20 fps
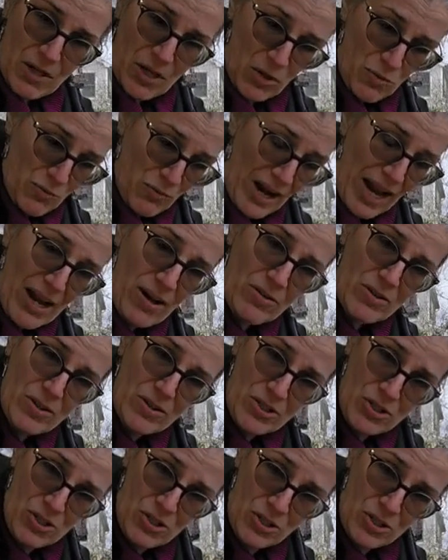around
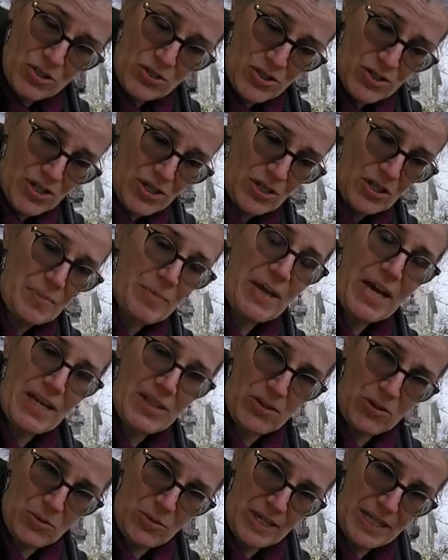the sugar syrup and
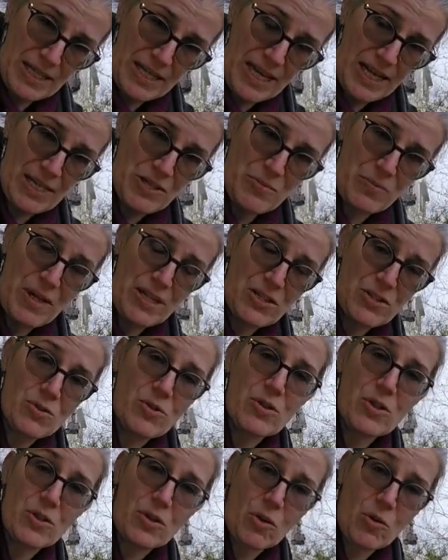the queen cage, making
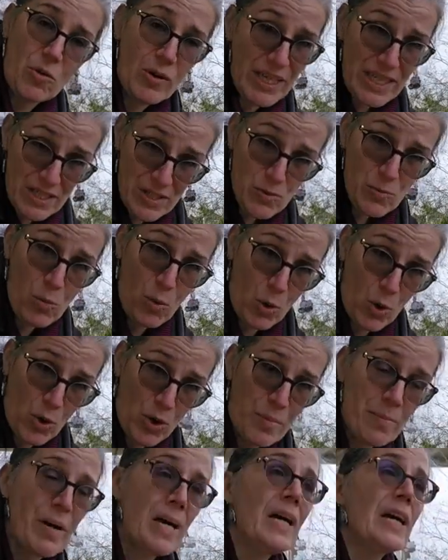sure that the queen is
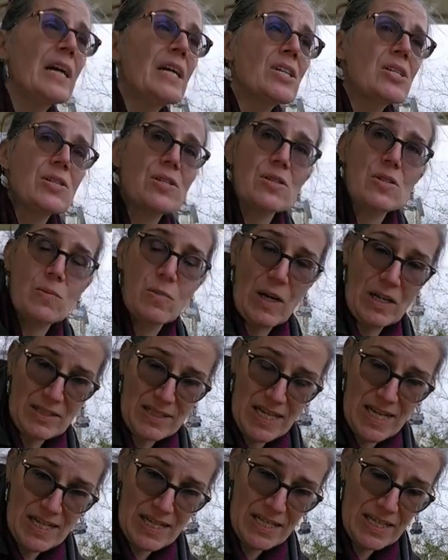warm, she's well
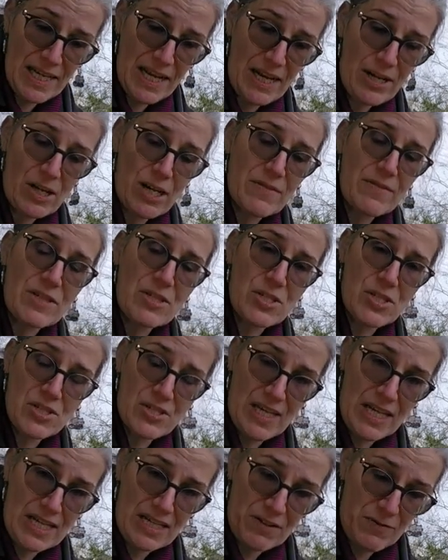taken care of, and she's
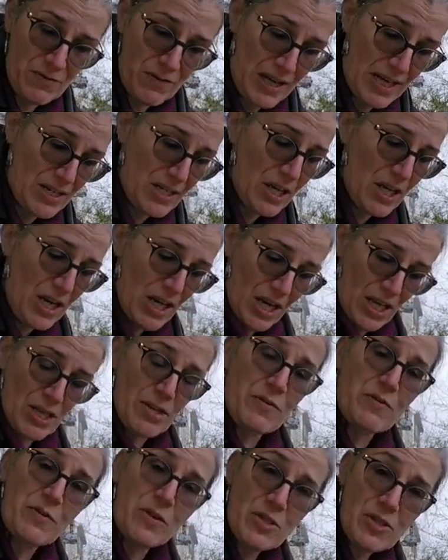getting fed.
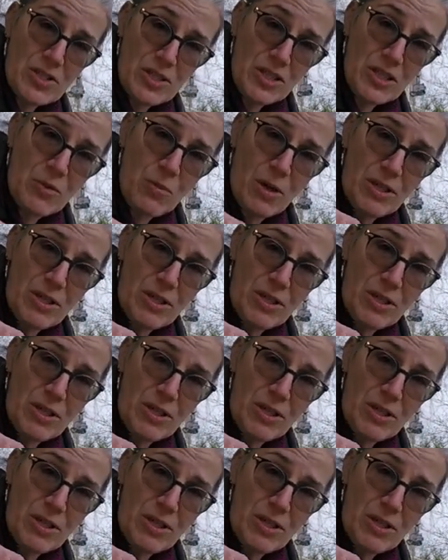The first thing you